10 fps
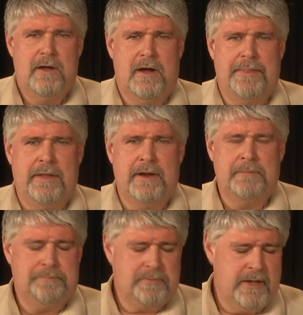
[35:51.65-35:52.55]
on
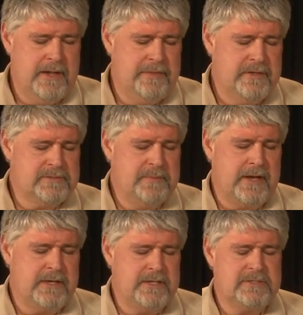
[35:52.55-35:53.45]
there and this
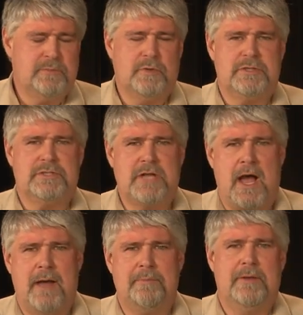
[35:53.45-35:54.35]
mechanism will
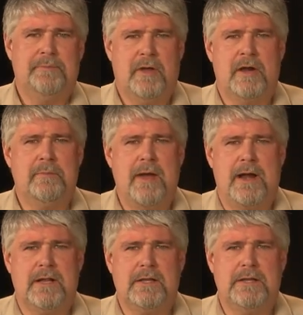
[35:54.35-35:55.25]
stop
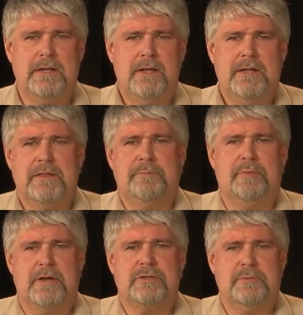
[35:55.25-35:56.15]
automatically the
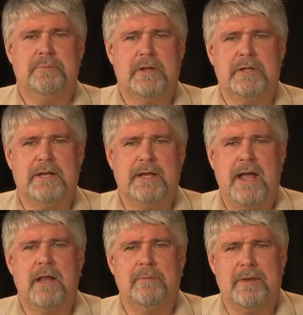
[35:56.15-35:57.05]
pressure building
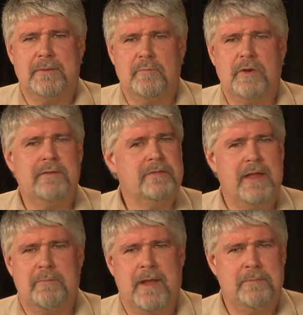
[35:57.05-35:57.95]
element, whatever
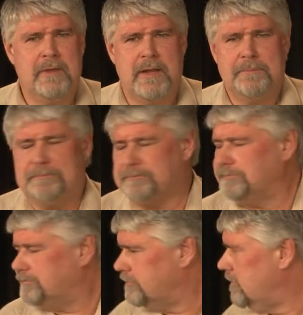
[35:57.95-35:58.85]
that might be.
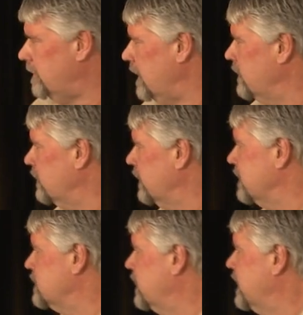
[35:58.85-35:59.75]
So
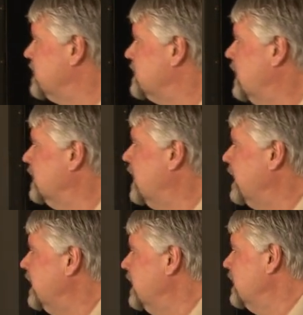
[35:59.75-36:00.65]
there's one installed
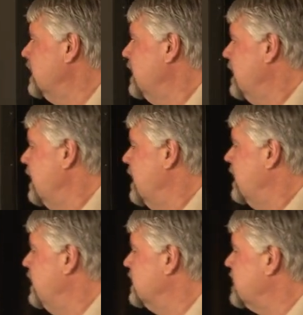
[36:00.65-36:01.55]
on here
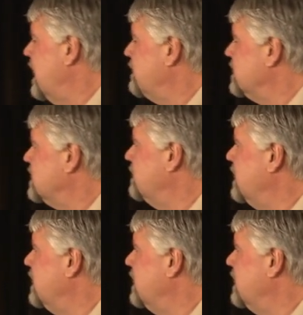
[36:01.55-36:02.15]
and this happens to